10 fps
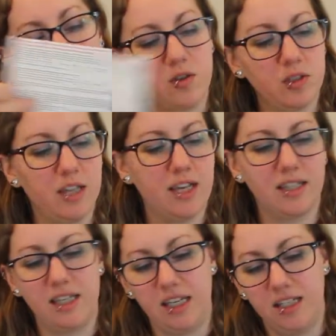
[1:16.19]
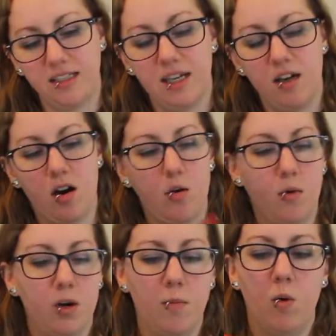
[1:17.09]
I actually like the inside
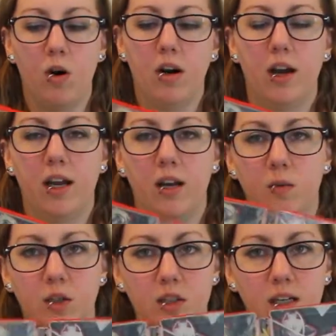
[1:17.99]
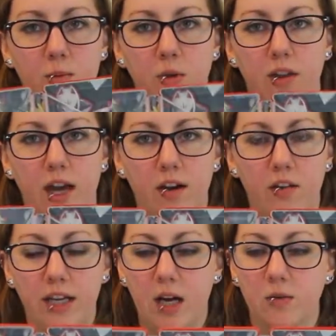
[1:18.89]
artwork more. I kind of wish they had put that
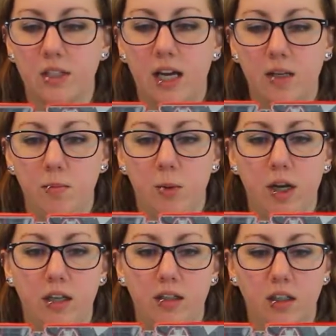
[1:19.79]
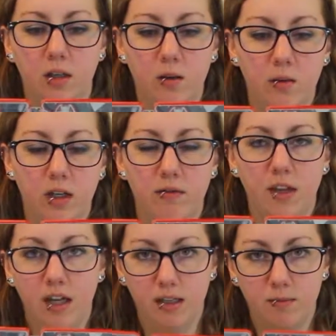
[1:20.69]
on the outside, but you know, if
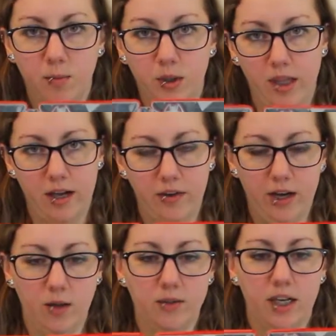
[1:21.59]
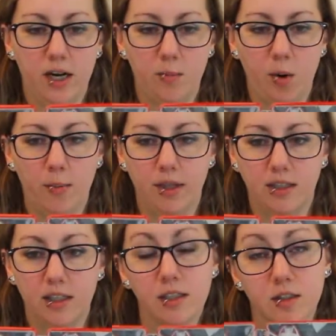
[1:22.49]
they had put that on the outside, I'd probably
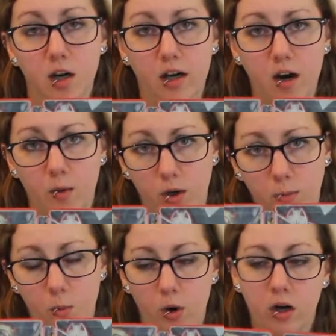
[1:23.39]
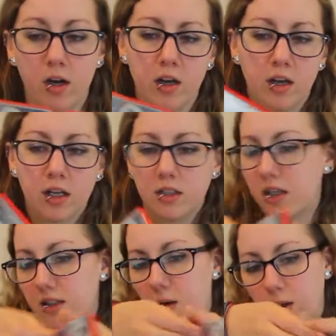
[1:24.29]
like the inside artwork more, because
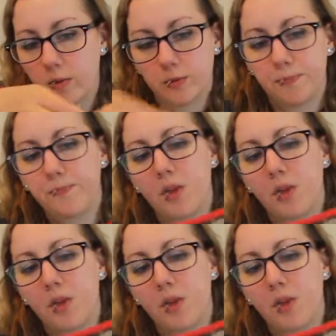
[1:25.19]
that's how it goes.